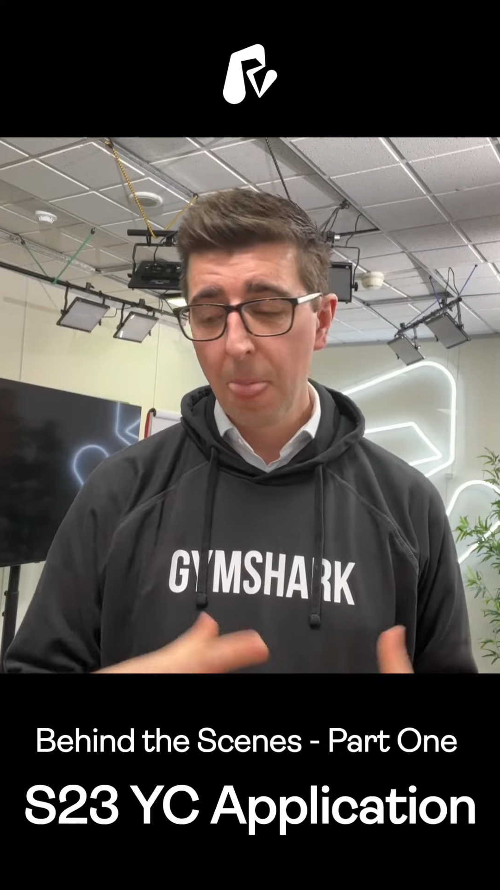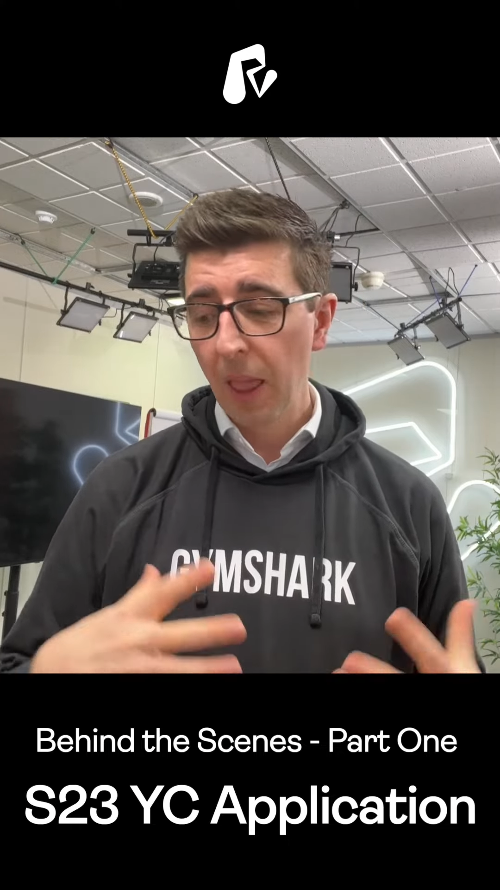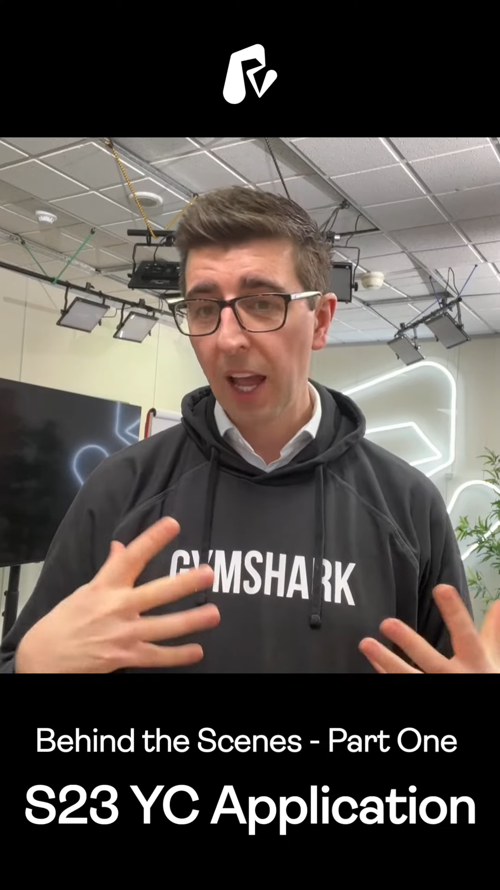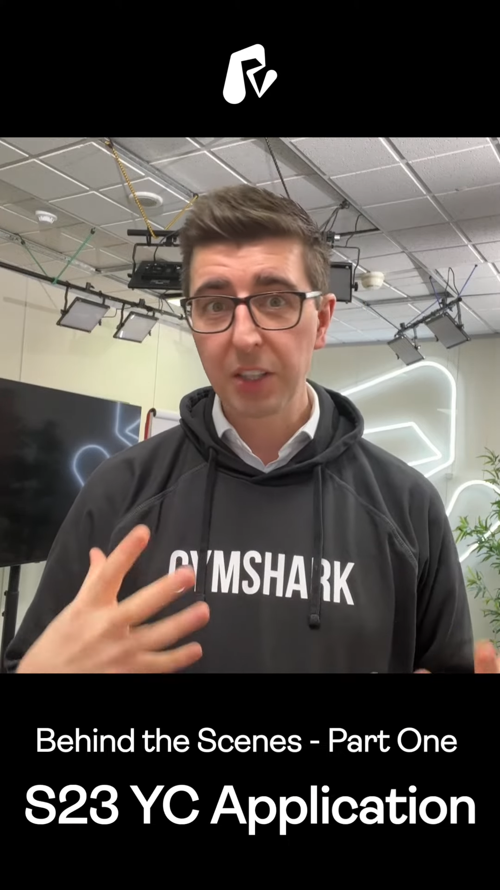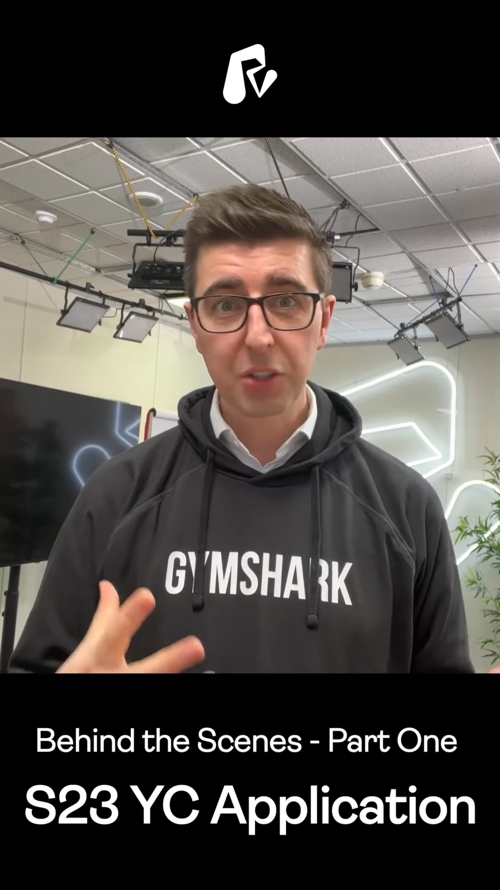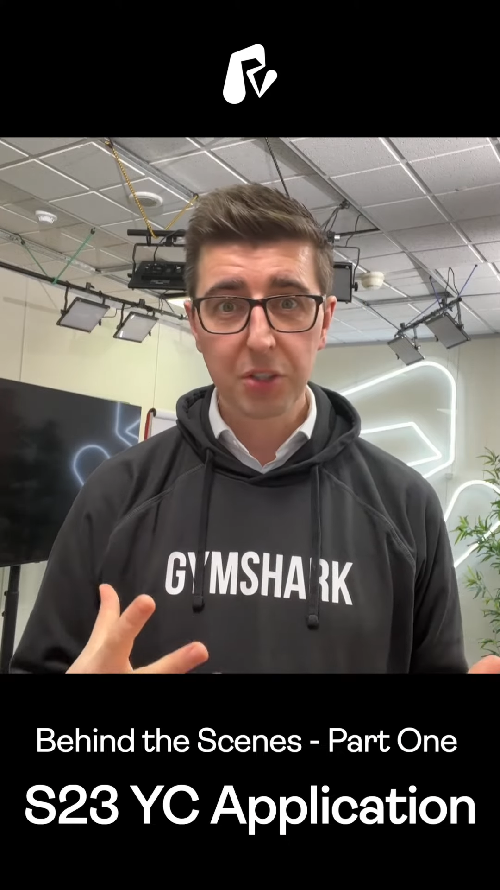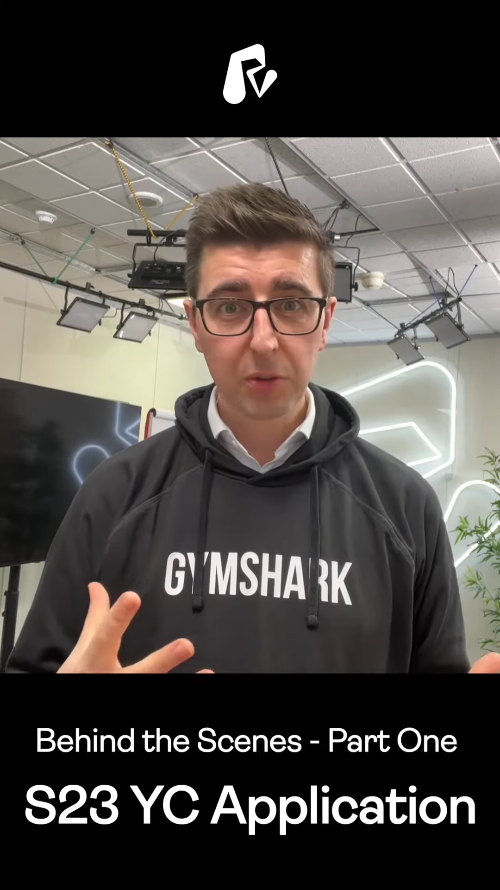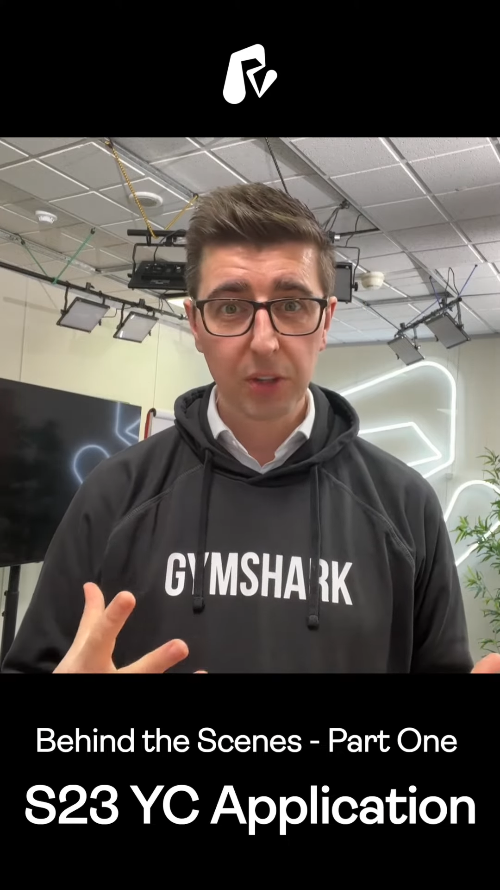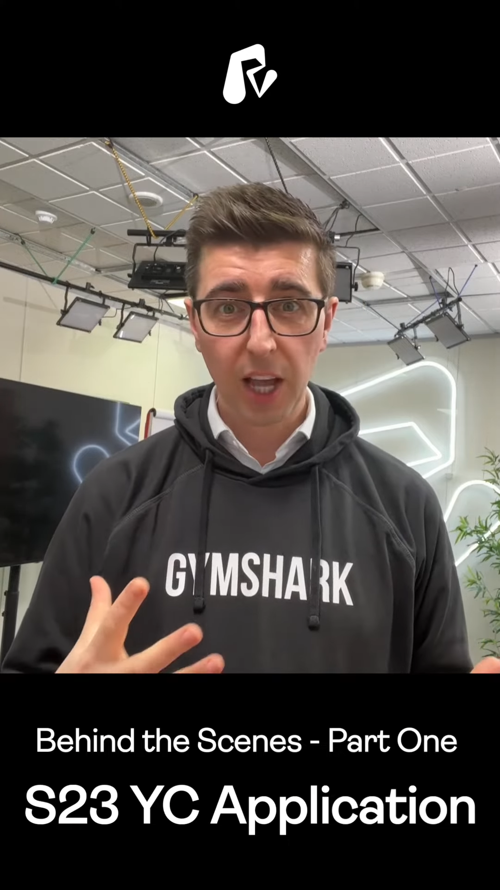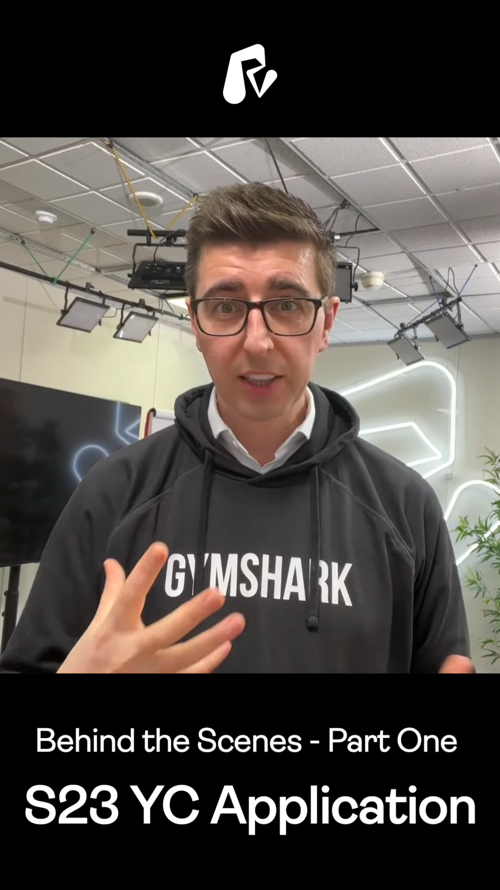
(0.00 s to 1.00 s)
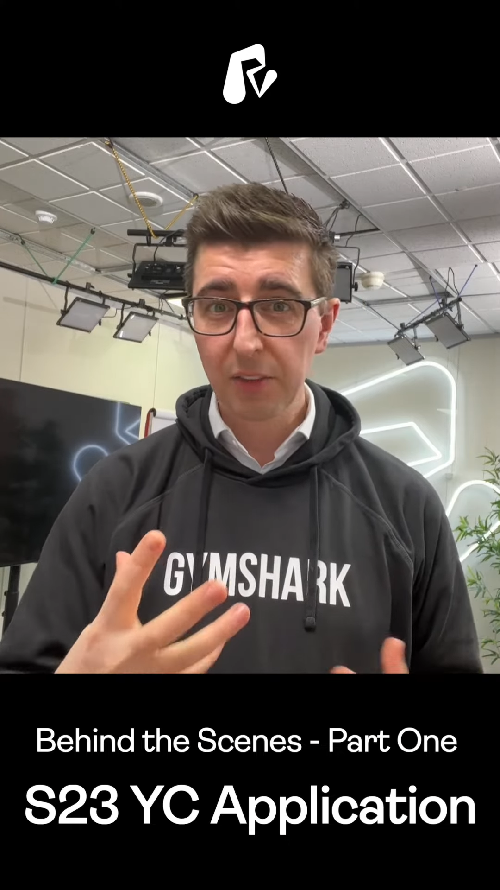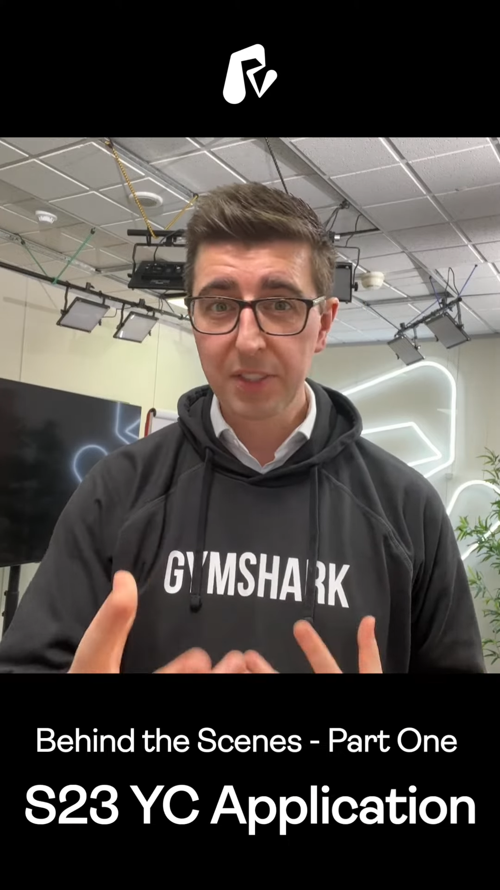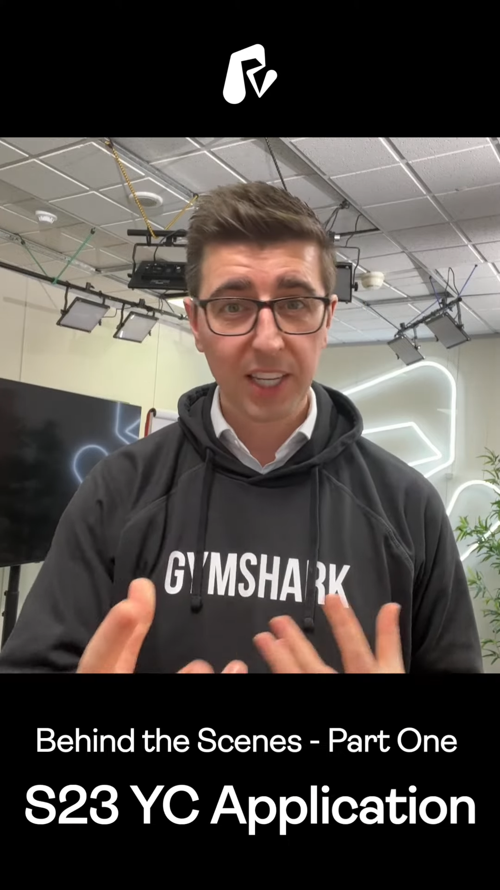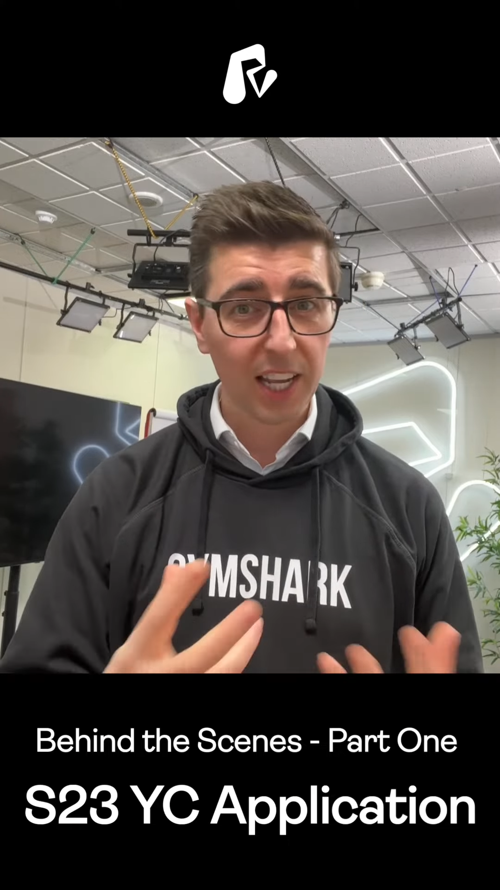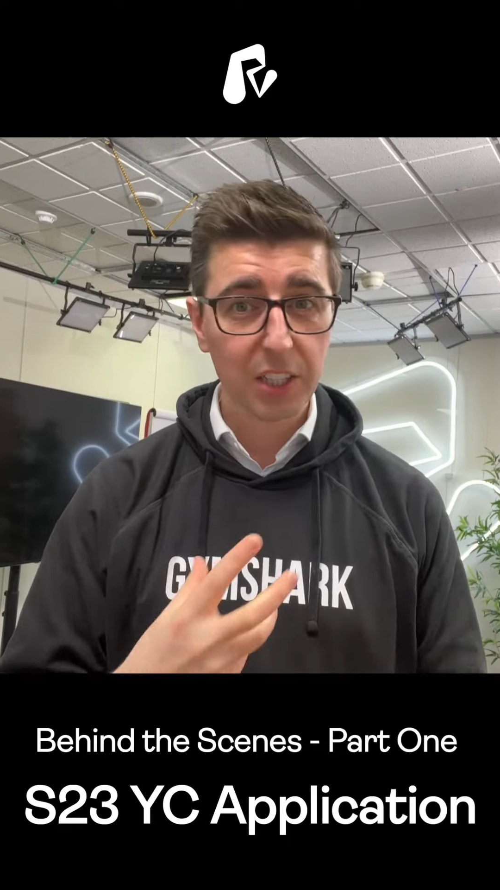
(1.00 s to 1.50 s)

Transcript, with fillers: and just I'd love to kind